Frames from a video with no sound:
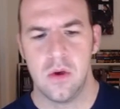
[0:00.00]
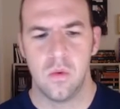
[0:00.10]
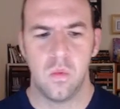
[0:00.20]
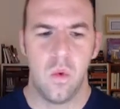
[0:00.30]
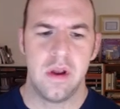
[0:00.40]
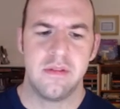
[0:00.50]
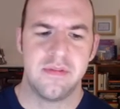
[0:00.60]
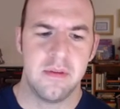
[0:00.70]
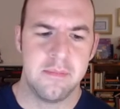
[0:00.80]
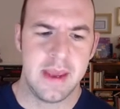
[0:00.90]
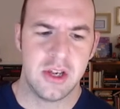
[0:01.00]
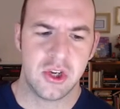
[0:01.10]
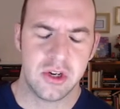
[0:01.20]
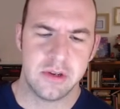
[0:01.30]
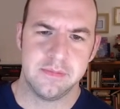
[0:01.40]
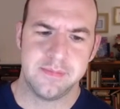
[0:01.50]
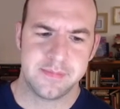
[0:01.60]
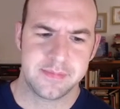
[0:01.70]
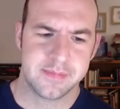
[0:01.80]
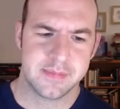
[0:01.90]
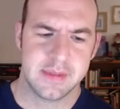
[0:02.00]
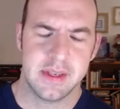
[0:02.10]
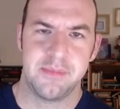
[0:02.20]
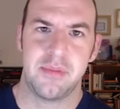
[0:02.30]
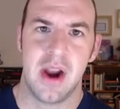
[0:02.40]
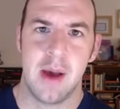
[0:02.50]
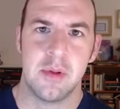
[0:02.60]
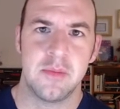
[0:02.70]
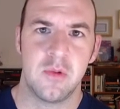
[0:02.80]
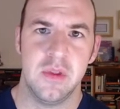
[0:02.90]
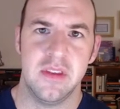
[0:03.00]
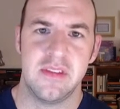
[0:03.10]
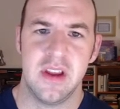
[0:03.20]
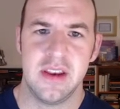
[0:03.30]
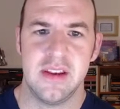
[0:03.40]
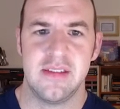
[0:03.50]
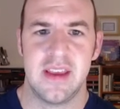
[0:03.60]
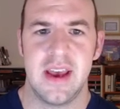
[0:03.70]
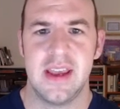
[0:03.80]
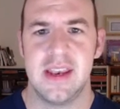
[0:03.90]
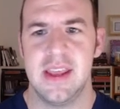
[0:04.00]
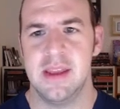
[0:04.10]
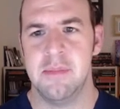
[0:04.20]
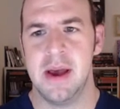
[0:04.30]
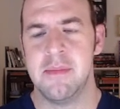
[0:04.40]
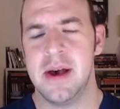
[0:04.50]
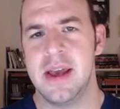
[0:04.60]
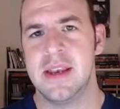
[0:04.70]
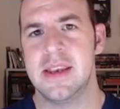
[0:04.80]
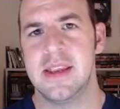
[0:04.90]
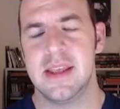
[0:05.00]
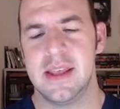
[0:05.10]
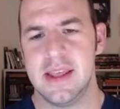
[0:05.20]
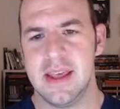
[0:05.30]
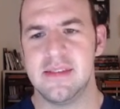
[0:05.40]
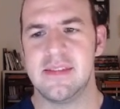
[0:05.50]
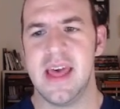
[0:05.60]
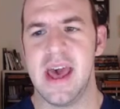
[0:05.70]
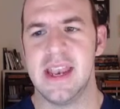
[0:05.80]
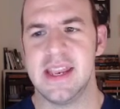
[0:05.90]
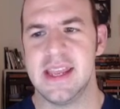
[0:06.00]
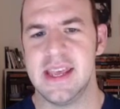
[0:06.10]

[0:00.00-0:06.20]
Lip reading: one of the major problems with the study design, in my mind, is that